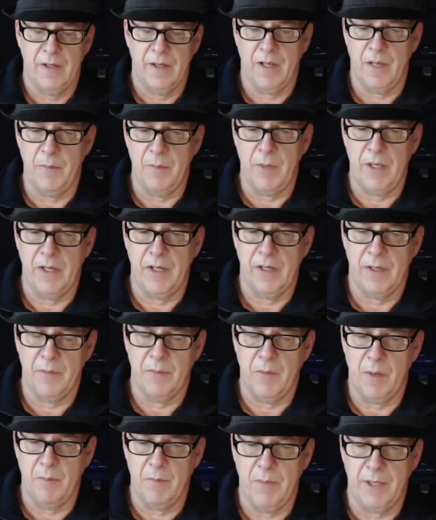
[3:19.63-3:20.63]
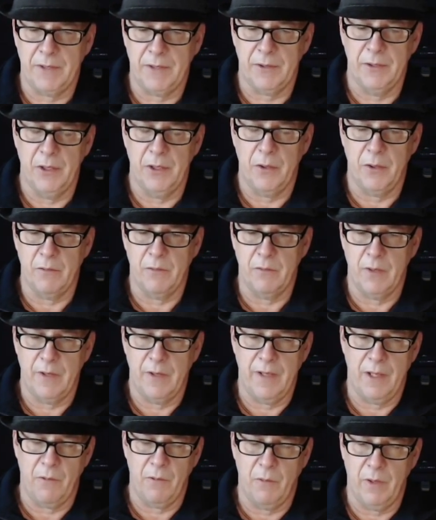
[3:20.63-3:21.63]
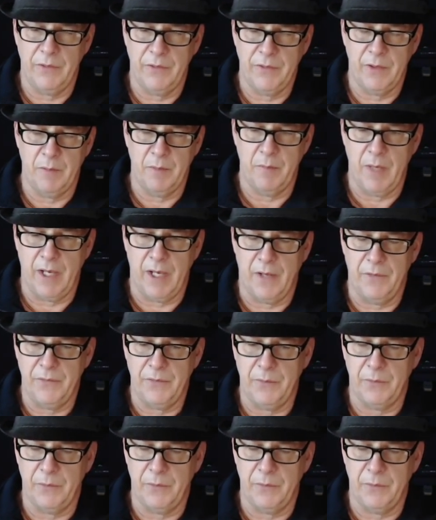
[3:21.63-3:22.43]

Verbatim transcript: I made a, a, mental note of where that was in the balance.